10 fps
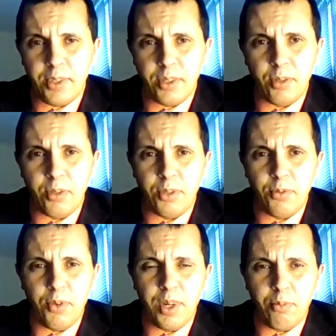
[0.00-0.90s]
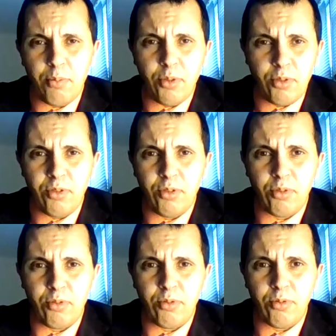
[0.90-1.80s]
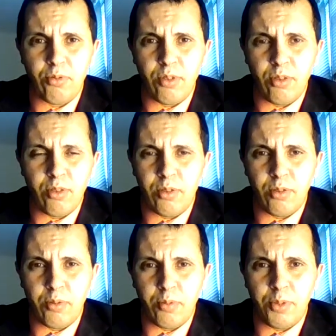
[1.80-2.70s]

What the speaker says: So it's very important to